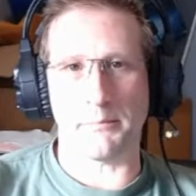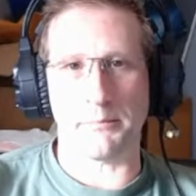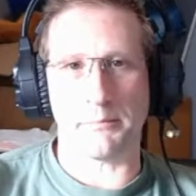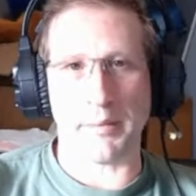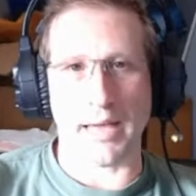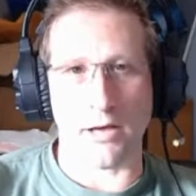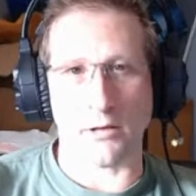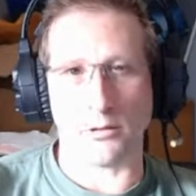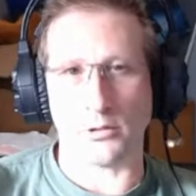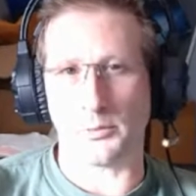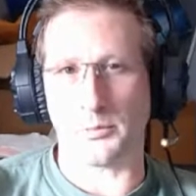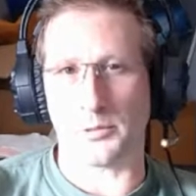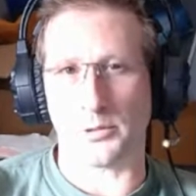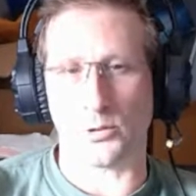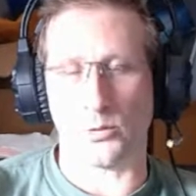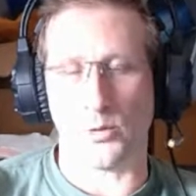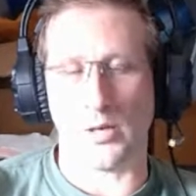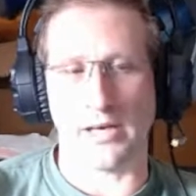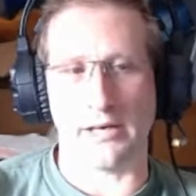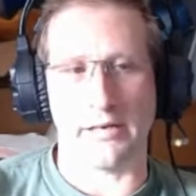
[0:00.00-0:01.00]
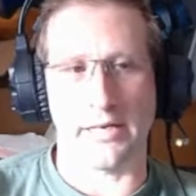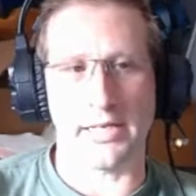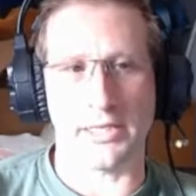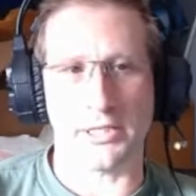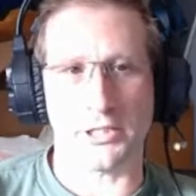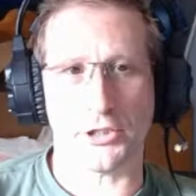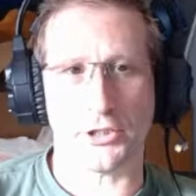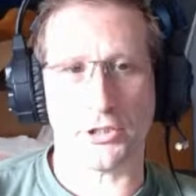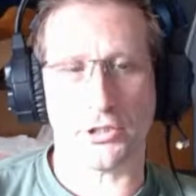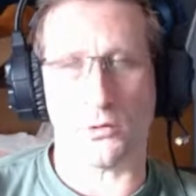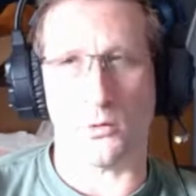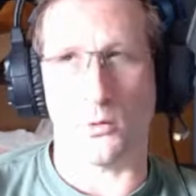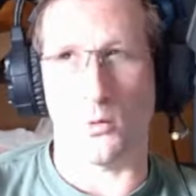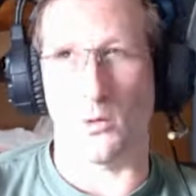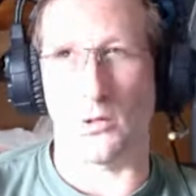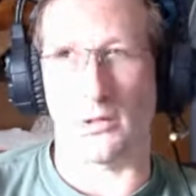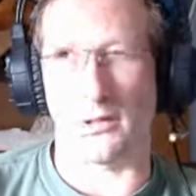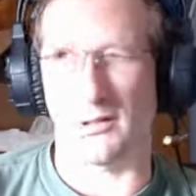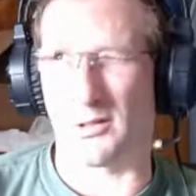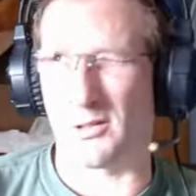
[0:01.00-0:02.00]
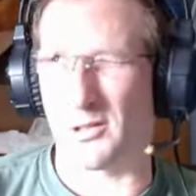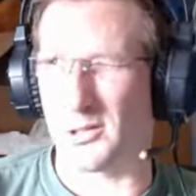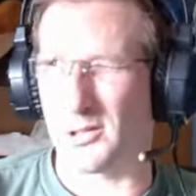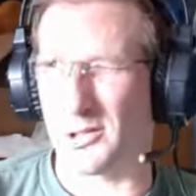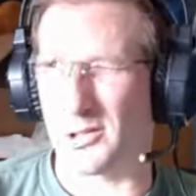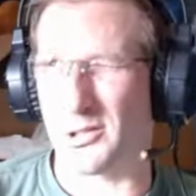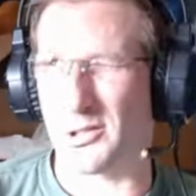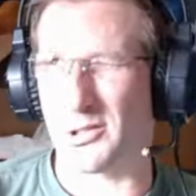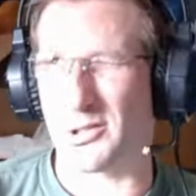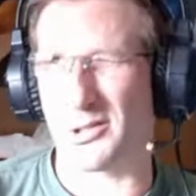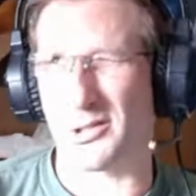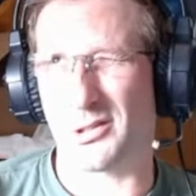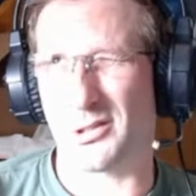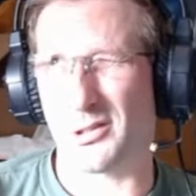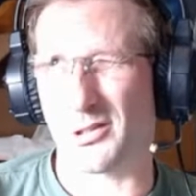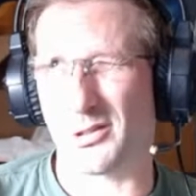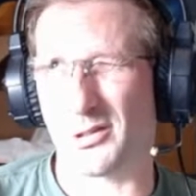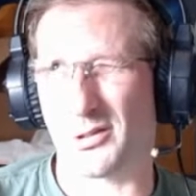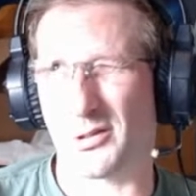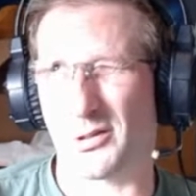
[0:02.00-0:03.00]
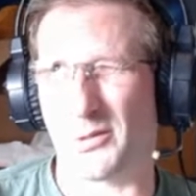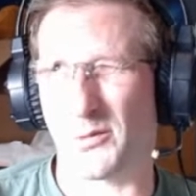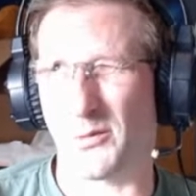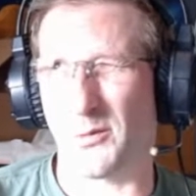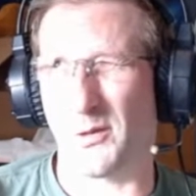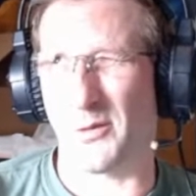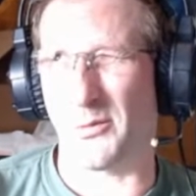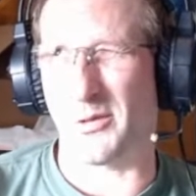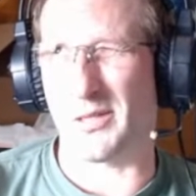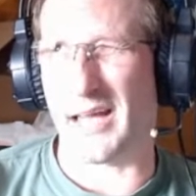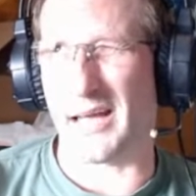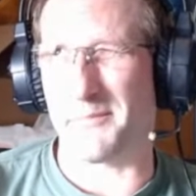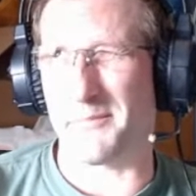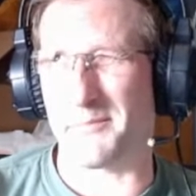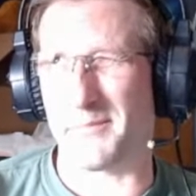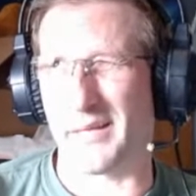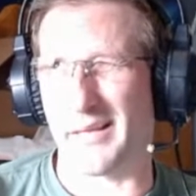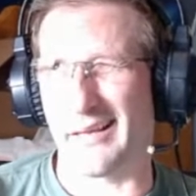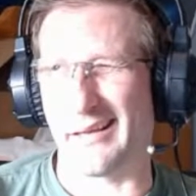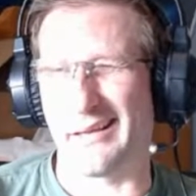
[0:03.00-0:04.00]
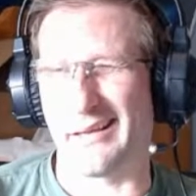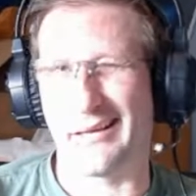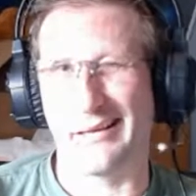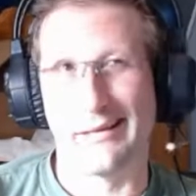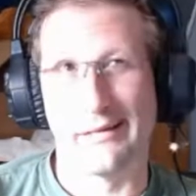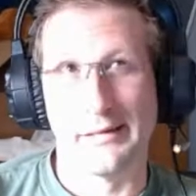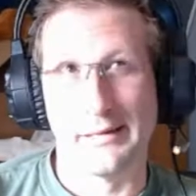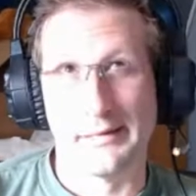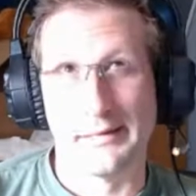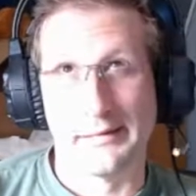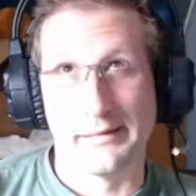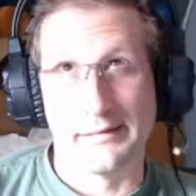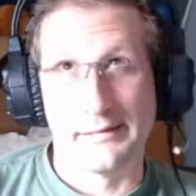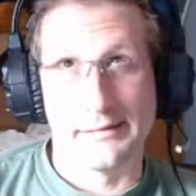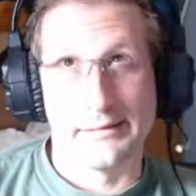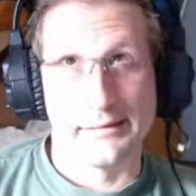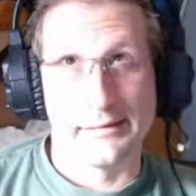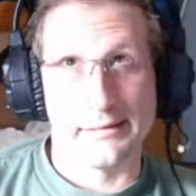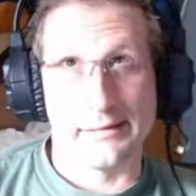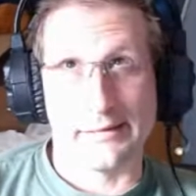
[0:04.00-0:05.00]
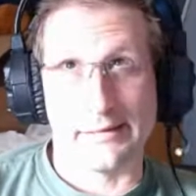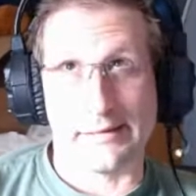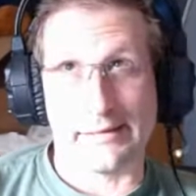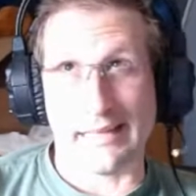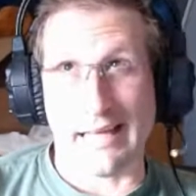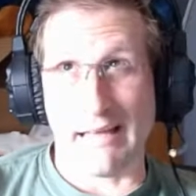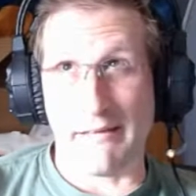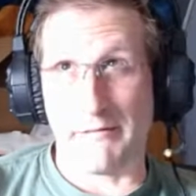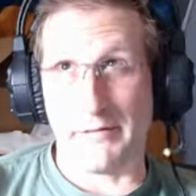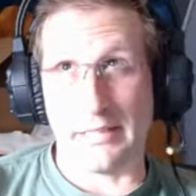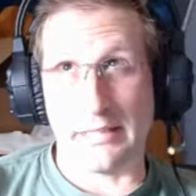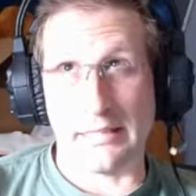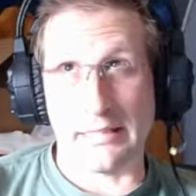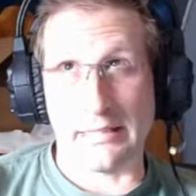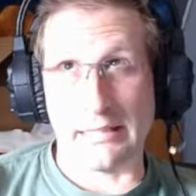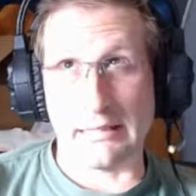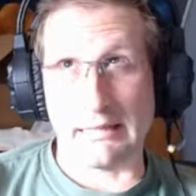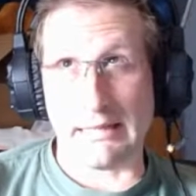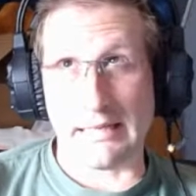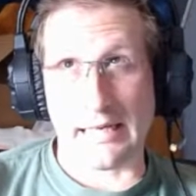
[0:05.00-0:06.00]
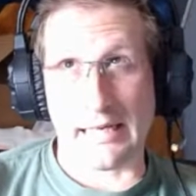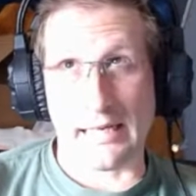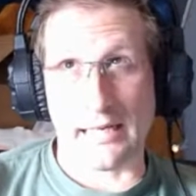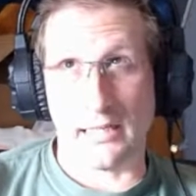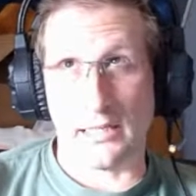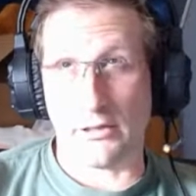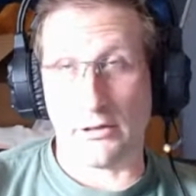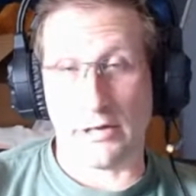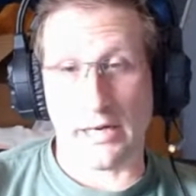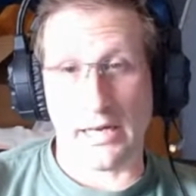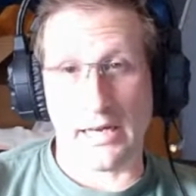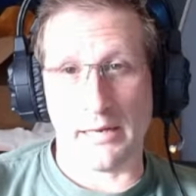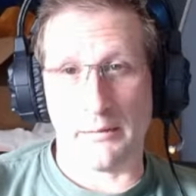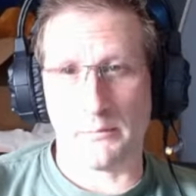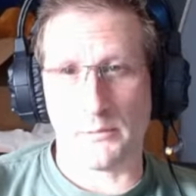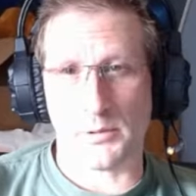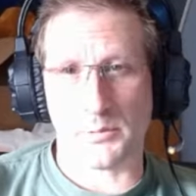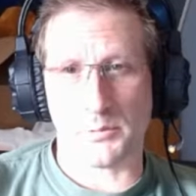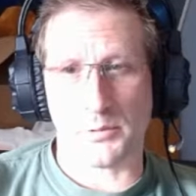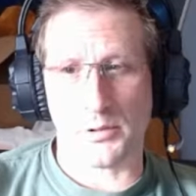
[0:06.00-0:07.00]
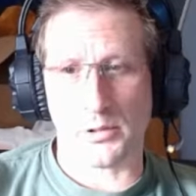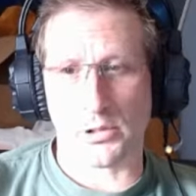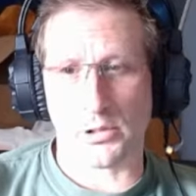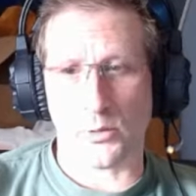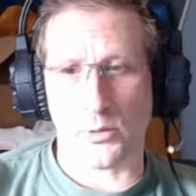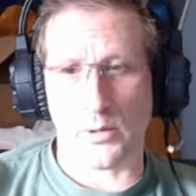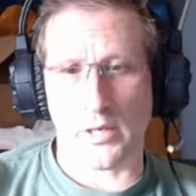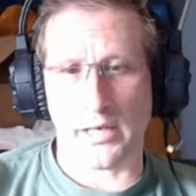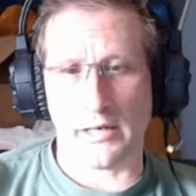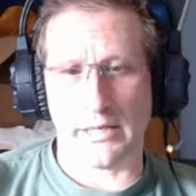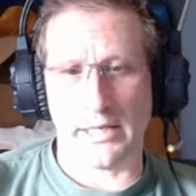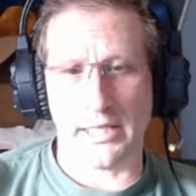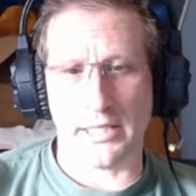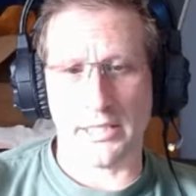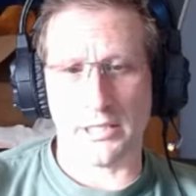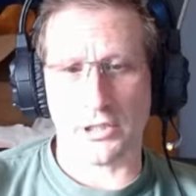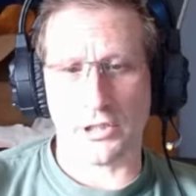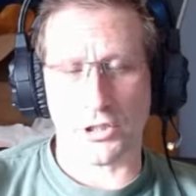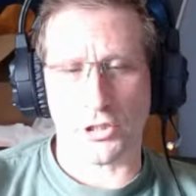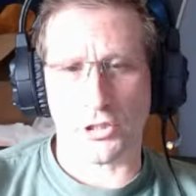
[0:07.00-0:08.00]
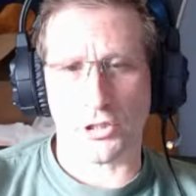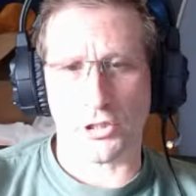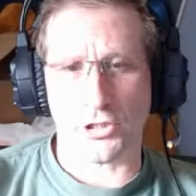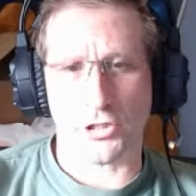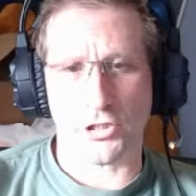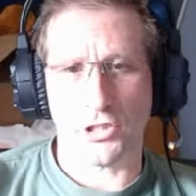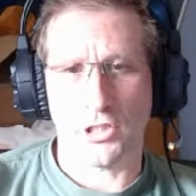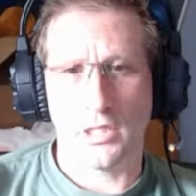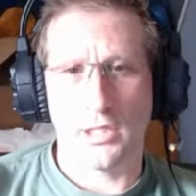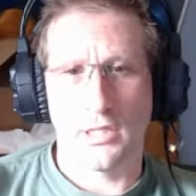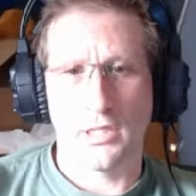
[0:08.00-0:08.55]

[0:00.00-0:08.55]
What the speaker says: pounds per square inch, or what would that be? 7 kilograms per square inch.